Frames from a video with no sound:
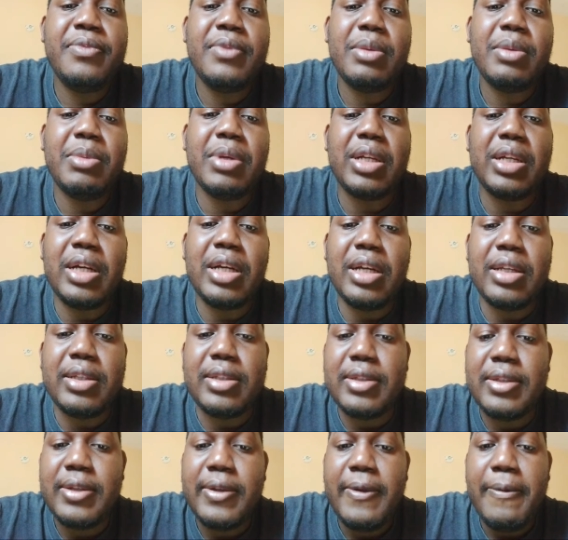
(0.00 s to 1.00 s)
because
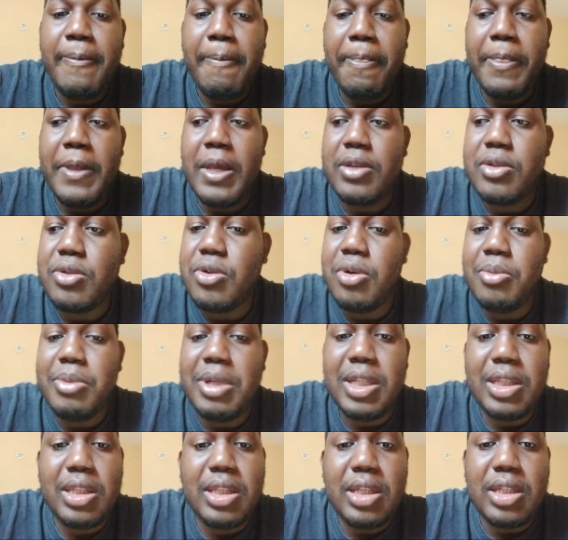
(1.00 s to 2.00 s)
there are so many
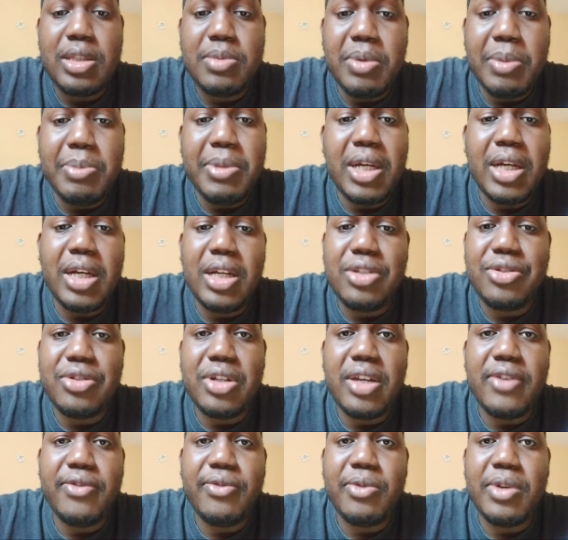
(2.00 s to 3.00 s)
things from the hard
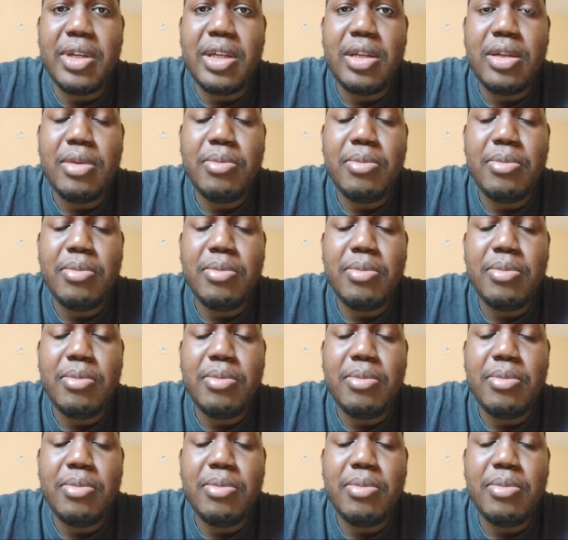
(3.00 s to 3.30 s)
drive where